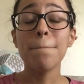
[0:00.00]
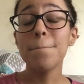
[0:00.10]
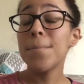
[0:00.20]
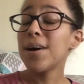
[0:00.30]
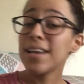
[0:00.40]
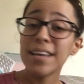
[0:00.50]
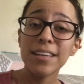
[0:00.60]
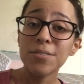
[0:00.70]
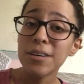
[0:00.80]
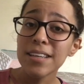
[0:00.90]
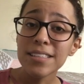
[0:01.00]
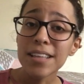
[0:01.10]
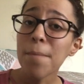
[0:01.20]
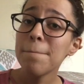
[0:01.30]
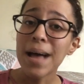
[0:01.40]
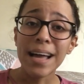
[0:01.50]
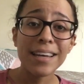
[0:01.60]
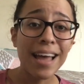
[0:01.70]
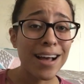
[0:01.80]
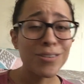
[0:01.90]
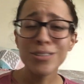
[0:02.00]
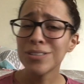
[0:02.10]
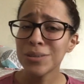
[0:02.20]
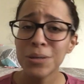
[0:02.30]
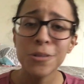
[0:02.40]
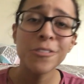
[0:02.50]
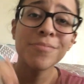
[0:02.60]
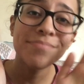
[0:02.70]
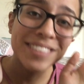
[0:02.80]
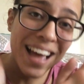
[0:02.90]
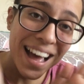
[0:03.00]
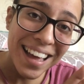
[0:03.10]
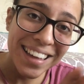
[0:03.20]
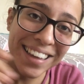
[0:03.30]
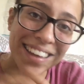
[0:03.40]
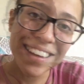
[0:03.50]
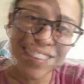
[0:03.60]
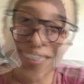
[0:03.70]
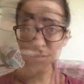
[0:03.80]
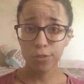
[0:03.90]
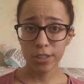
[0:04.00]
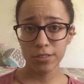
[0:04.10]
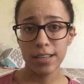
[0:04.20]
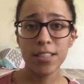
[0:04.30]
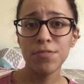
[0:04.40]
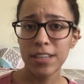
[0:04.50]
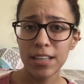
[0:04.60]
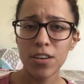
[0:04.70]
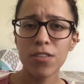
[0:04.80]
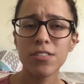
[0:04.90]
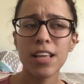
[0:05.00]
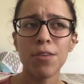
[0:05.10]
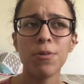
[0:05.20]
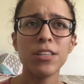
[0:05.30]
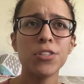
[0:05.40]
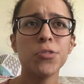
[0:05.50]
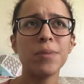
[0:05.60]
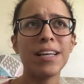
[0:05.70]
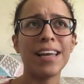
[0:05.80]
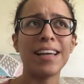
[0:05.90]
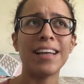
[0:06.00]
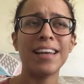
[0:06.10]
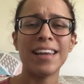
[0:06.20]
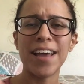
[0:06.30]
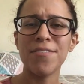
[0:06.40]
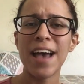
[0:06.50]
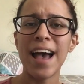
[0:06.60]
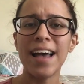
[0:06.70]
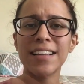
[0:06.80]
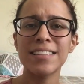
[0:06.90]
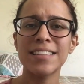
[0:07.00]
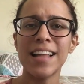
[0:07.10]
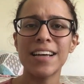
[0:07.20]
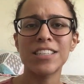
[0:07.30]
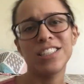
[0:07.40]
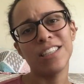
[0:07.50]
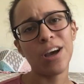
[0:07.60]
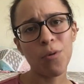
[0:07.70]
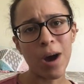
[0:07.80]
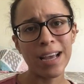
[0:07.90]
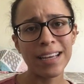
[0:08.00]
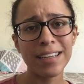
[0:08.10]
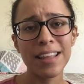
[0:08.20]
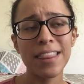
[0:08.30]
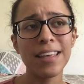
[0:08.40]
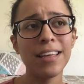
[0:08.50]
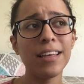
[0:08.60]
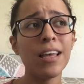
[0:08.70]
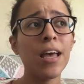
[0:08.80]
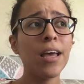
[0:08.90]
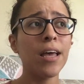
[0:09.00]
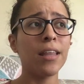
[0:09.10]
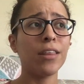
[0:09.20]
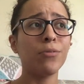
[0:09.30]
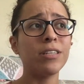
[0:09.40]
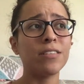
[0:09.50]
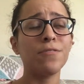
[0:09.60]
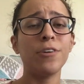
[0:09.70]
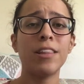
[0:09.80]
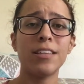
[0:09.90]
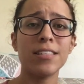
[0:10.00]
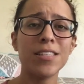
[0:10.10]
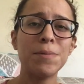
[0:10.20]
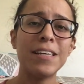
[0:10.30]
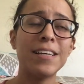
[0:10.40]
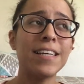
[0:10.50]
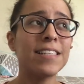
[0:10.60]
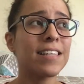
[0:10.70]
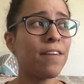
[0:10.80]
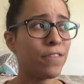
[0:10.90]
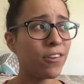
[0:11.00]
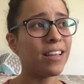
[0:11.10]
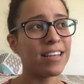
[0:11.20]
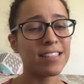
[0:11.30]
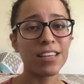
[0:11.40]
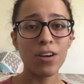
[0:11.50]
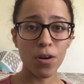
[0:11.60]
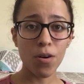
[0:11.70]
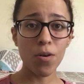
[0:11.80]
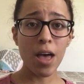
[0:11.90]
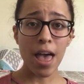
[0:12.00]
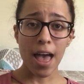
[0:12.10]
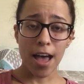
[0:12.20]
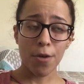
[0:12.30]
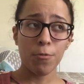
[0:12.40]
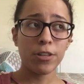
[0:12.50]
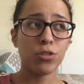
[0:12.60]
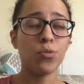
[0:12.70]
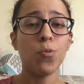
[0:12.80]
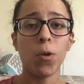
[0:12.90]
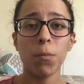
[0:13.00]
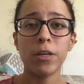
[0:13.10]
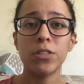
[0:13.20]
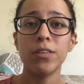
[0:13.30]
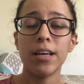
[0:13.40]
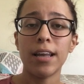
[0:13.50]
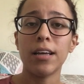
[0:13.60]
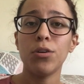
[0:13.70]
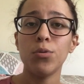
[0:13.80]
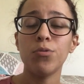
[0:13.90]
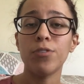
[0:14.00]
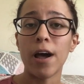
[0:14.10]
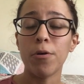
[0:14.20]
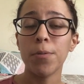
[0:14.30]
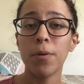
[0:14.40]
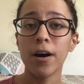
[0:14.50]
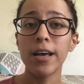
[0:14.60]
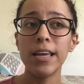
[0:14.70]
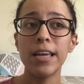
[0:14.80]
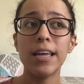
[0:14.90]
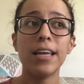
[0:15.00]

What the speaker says: But anyways, I'm back now, so hi. So for today's videos, I wanted to make like a life hack slash DIY kind of thing. The reason for this is because a few days ago, I went to Walmart to get like a new flower pot,